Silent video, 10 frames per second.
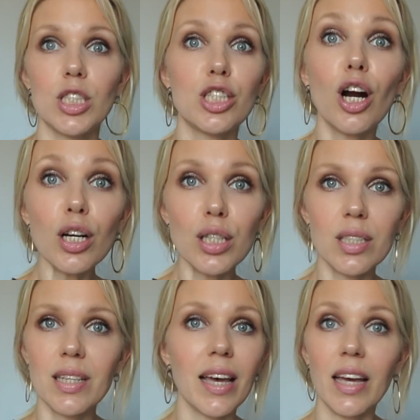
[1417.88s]
dark
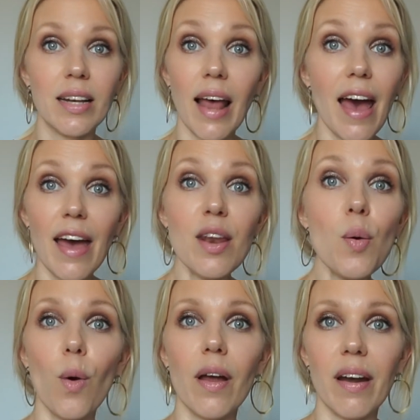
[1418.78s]
skin,
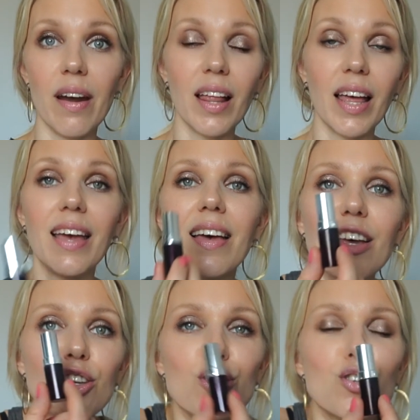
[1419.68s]
anyone. Like,
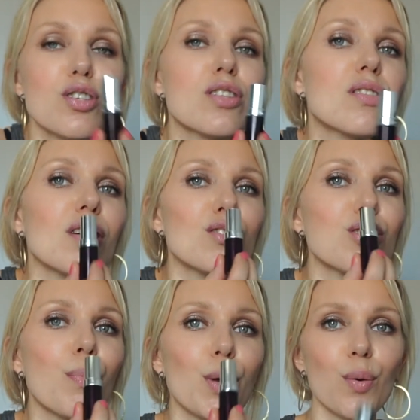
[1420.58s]
it's just such
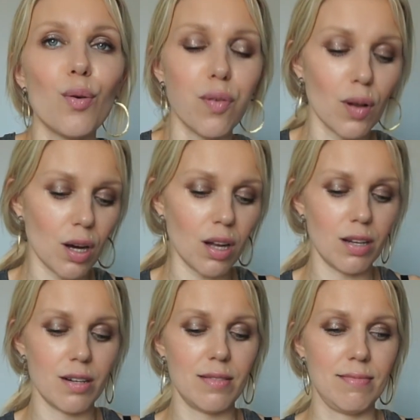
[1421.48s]
a beautiful
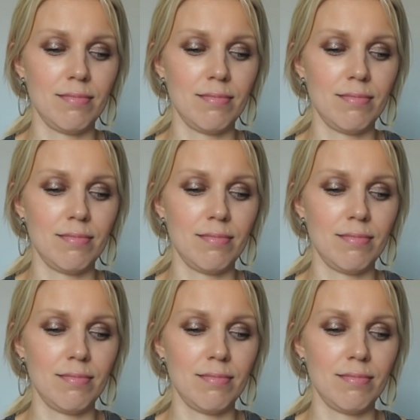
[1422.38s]
color.